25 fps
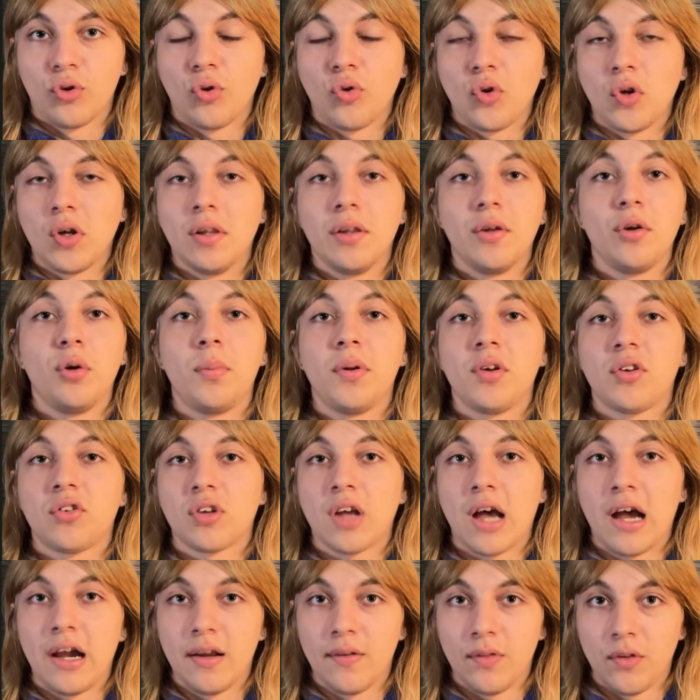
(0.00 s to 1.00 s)
a little bit of
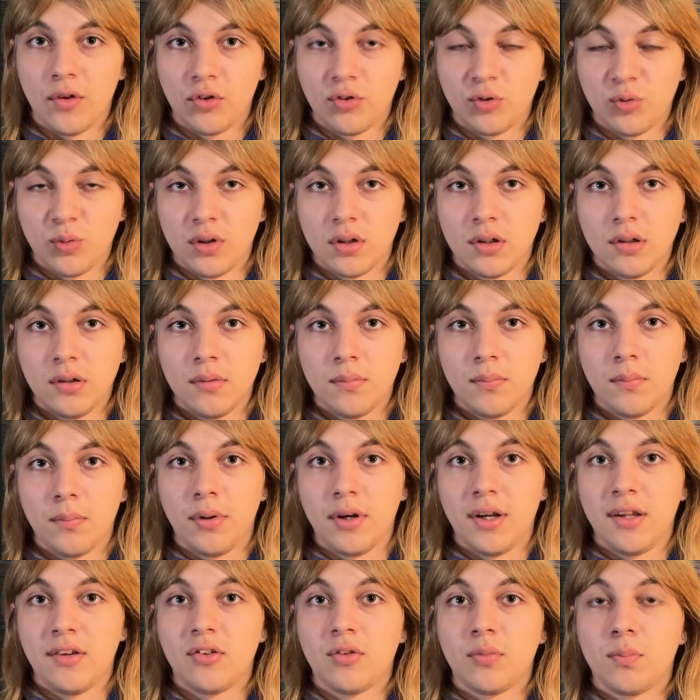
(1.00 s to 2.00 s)
sky in this one, but
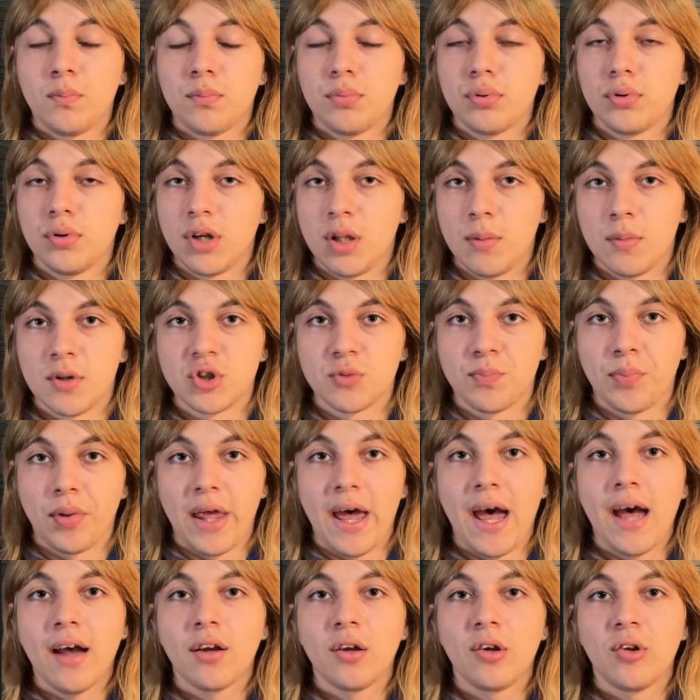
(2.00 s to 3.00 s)
it's pretty much
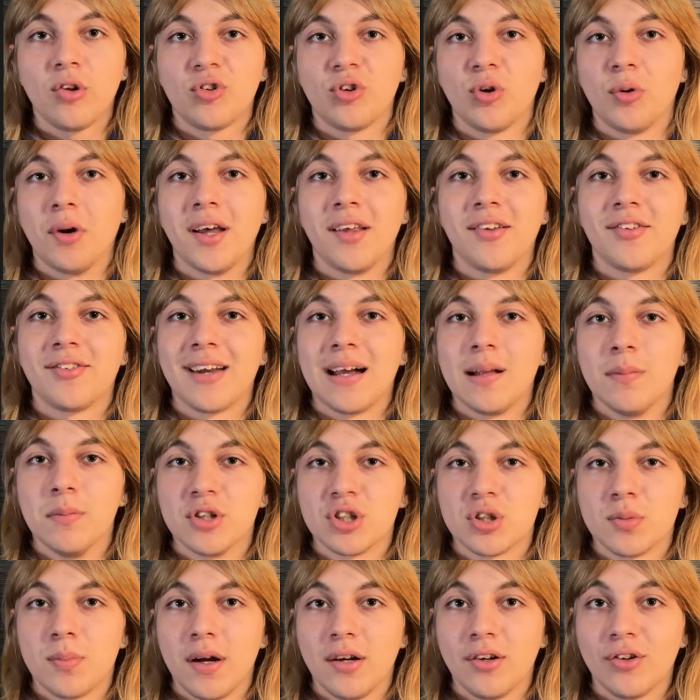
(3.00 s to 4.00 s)
black, so I
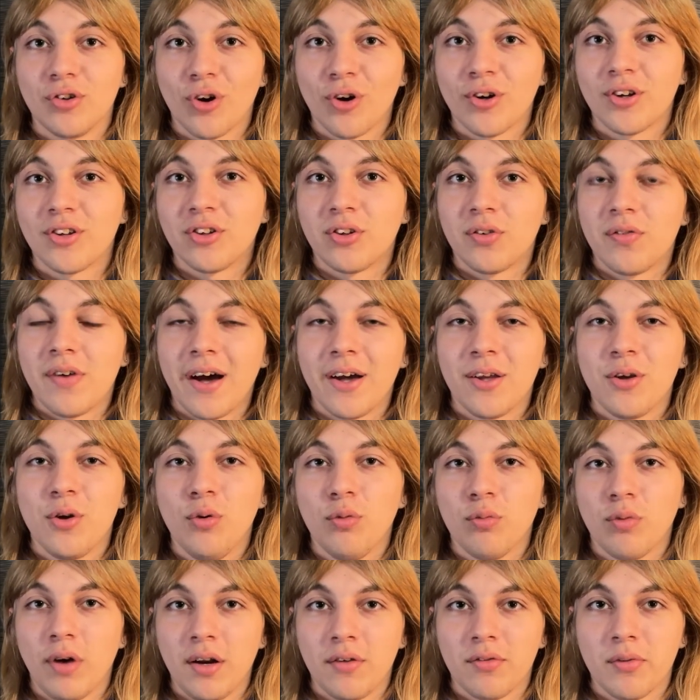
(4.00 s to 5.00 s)
established my darkest value
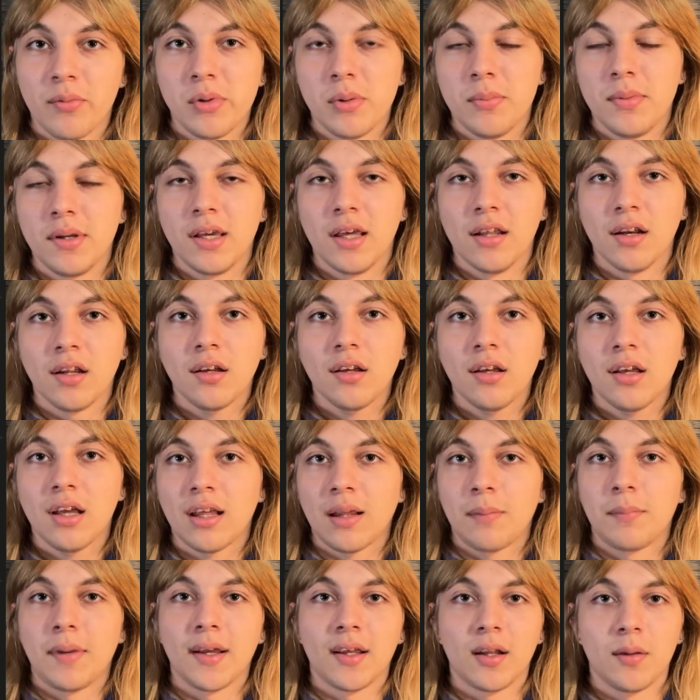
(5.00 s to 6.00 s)
right from the beginning.
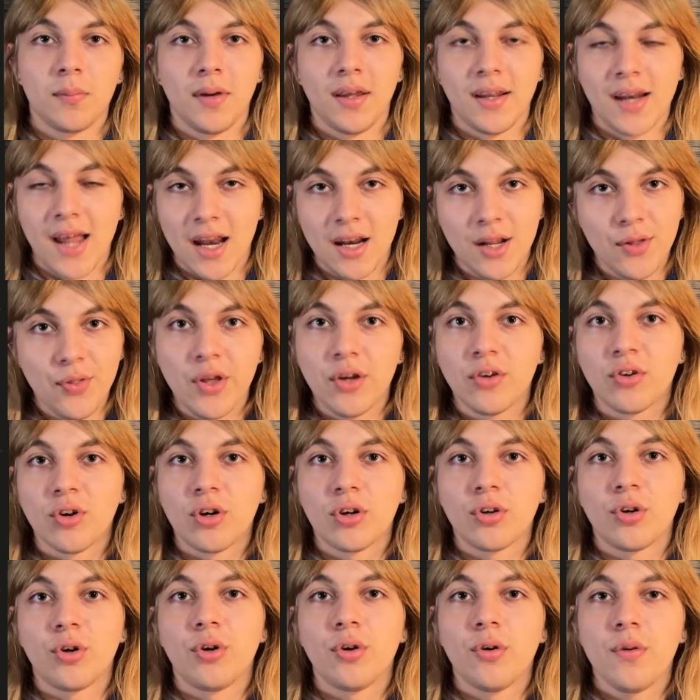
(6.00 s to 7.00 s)
I'm not going to paint anything
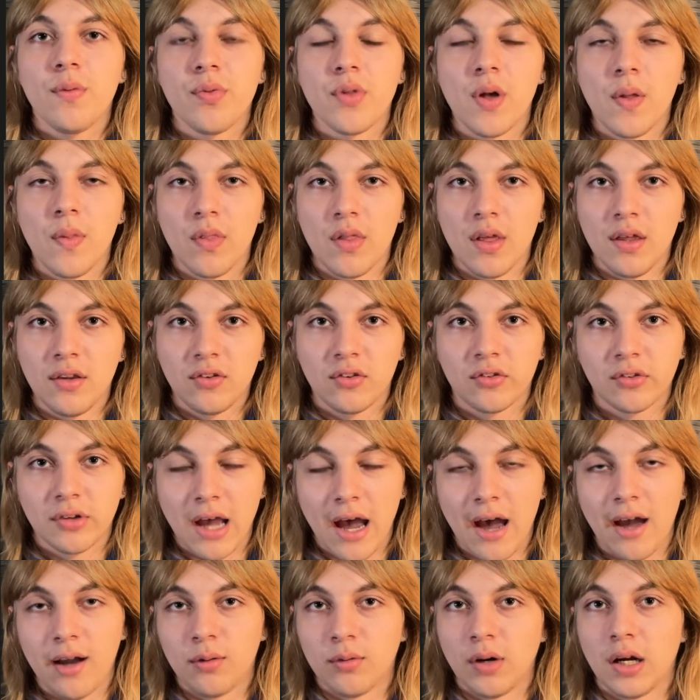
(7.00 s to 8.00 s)
darker than this
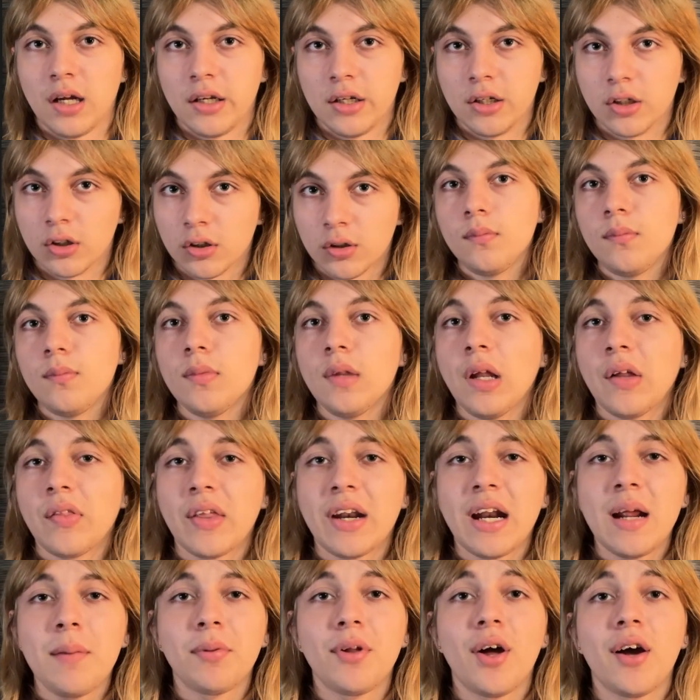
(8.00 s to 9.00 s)
sky right here. Then
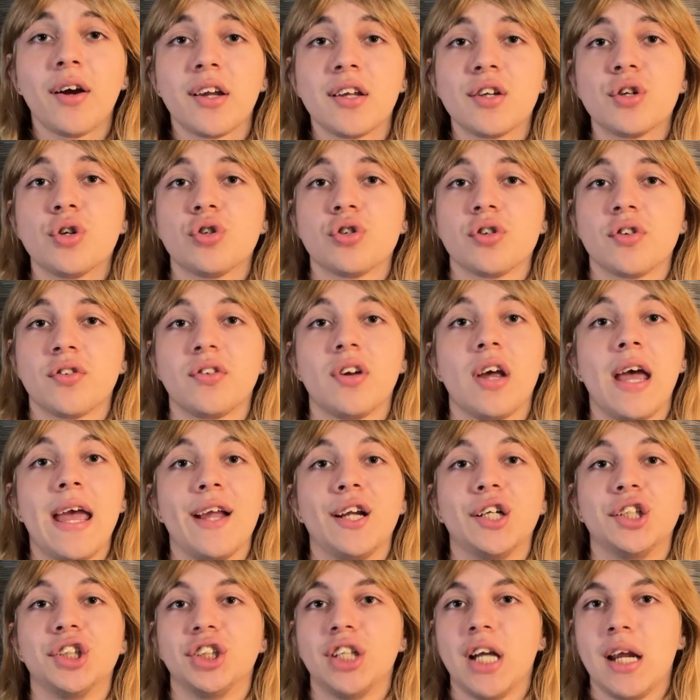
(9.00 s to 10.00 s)
I block in just a
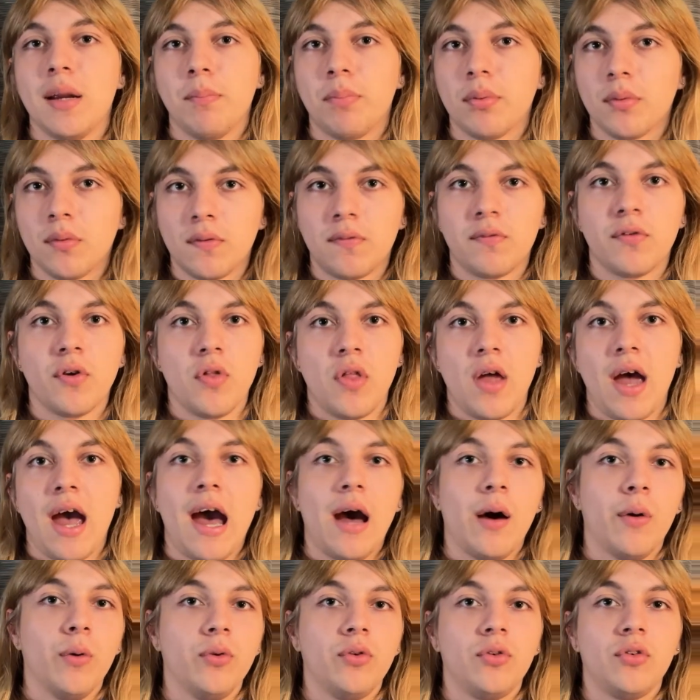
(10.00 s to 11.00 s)
shape for the
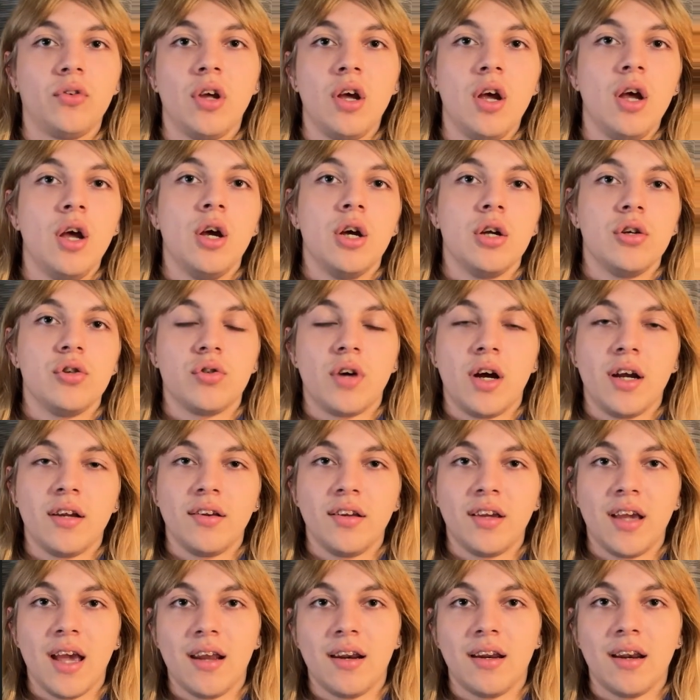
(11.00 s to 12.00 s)
house, trying to
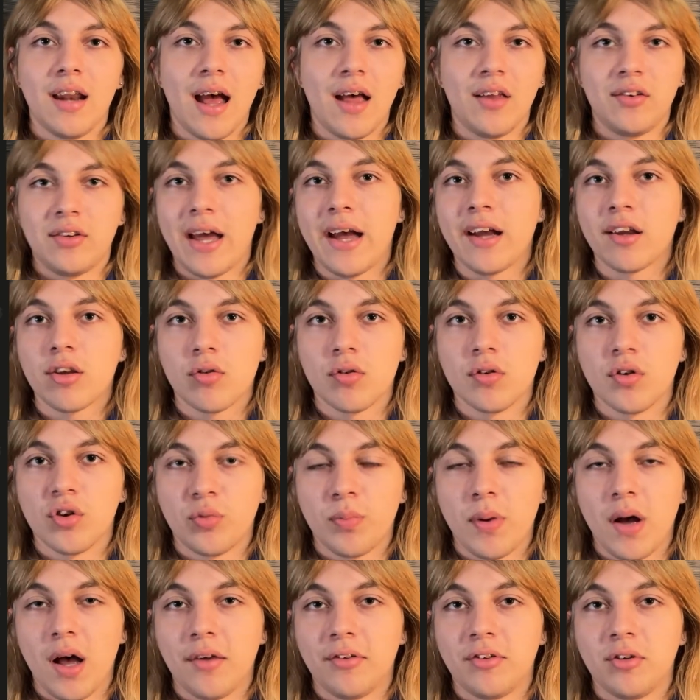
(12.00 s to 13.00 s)
get it as accurate as
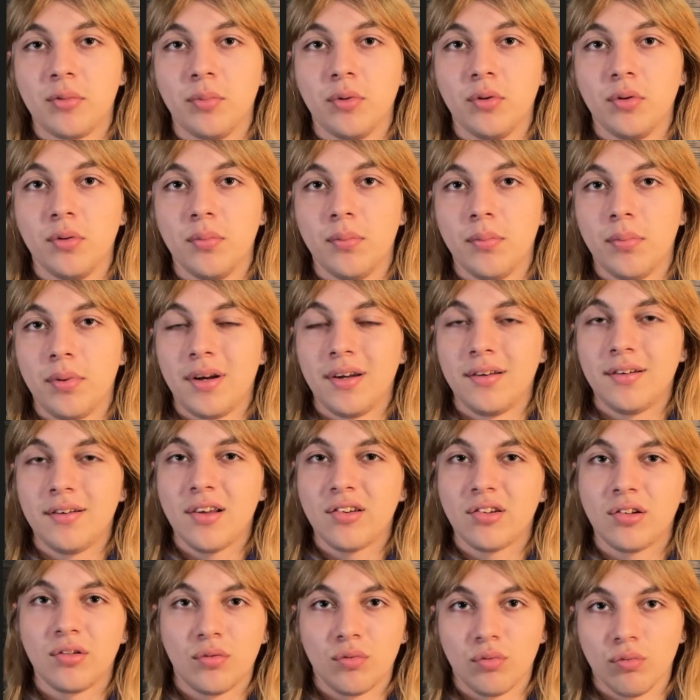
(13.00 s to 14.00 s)
possible, but it
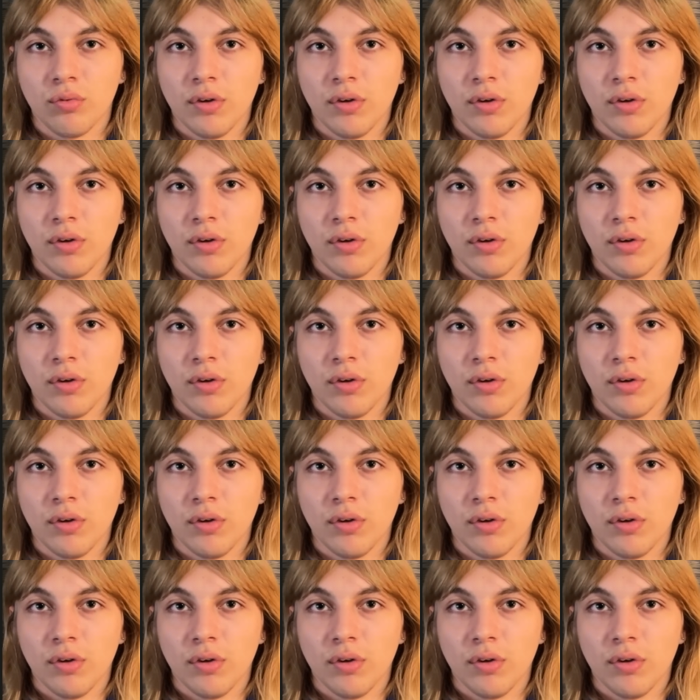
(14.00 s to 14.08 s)
doesn't really